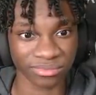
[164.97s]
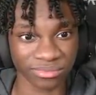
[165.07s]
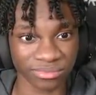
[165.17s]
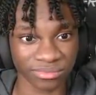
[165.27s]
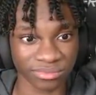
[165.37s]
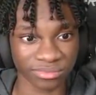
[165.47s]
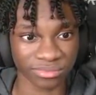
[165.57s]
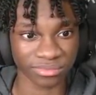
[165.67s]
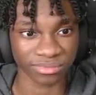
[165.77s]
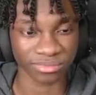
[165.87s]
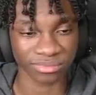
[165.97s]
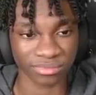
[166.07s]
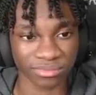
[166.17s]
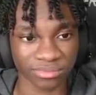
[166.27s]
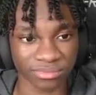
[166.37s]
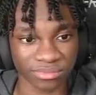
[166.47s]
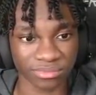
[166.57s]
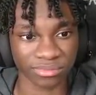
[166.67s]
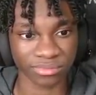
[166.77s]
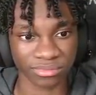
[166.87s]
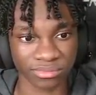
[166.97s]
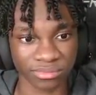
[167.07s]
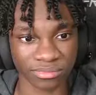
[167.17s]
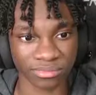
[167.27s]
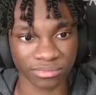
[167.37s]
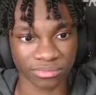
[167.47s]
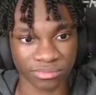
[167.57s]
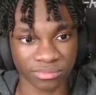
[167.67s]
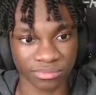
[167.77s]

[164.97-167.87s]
(not speaking)